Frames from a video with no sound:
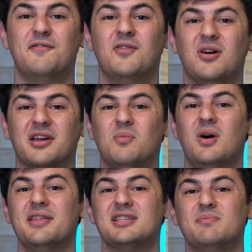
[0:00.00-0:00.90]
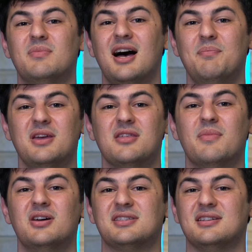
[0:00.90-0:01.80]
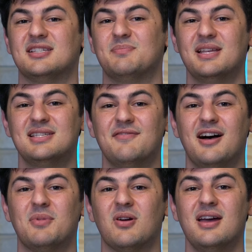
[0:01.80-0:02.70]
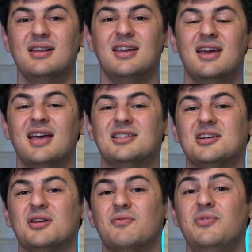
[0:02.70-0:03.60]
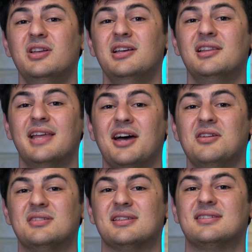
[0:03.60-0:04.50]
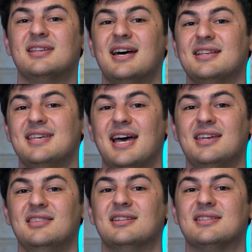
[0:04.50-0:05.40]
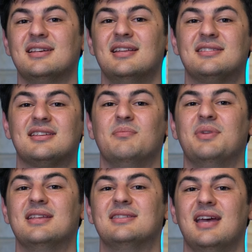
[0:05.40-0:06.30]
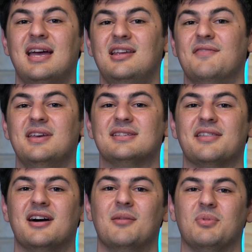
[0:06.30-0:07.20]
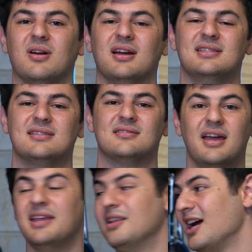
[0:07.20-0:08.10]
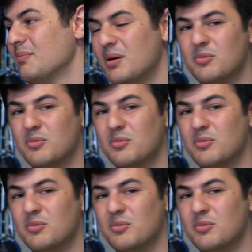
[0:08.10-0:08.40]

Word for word: the fork, and while this might be the most expensive upgrade, it's gonna really allow you to start attacking the descents compared to any of these other upgrades. And like my